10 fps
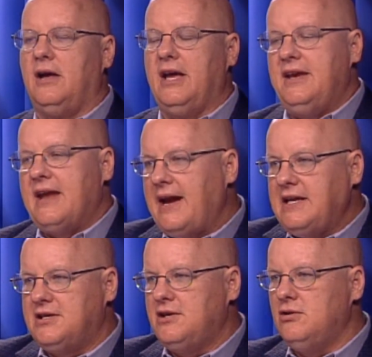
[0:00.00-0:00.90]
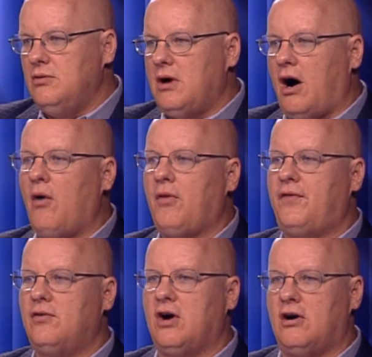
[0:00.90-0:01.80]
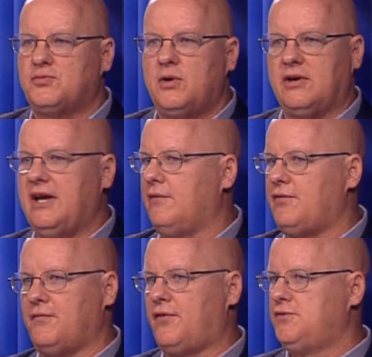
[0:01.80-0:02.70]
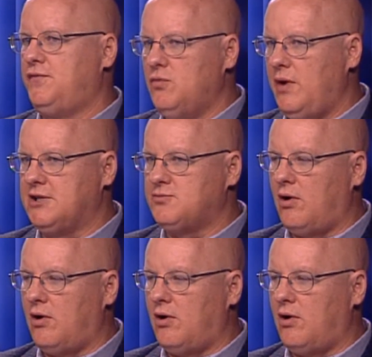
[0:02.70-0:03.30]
In 92, all the phone calls we were getting for the first few weeks